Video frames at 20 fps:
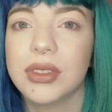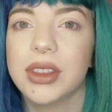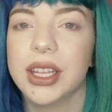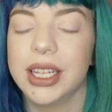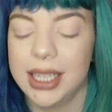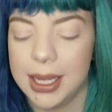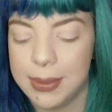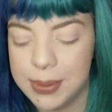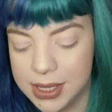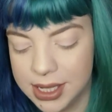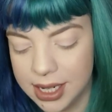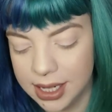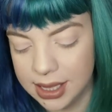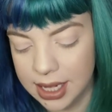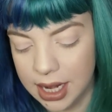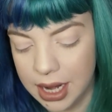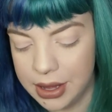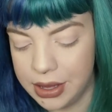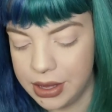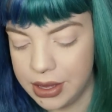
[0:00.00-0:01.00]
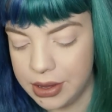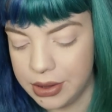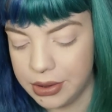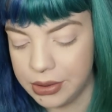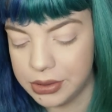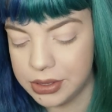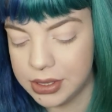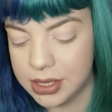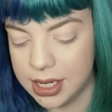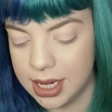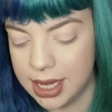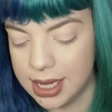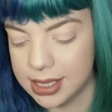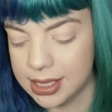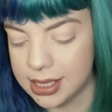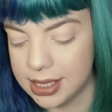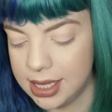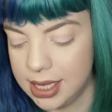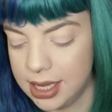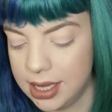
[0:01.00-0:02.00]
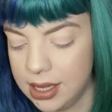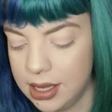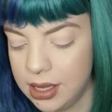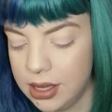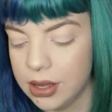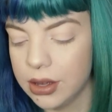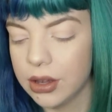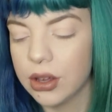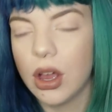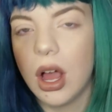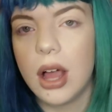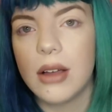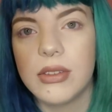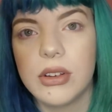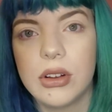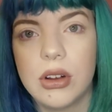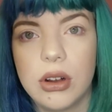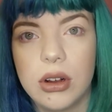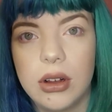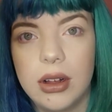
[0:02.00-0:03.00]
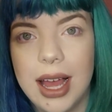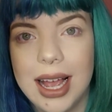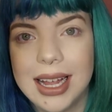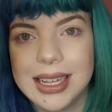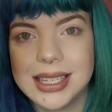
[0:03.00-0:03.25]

The lipstick that I used is the CoverGirl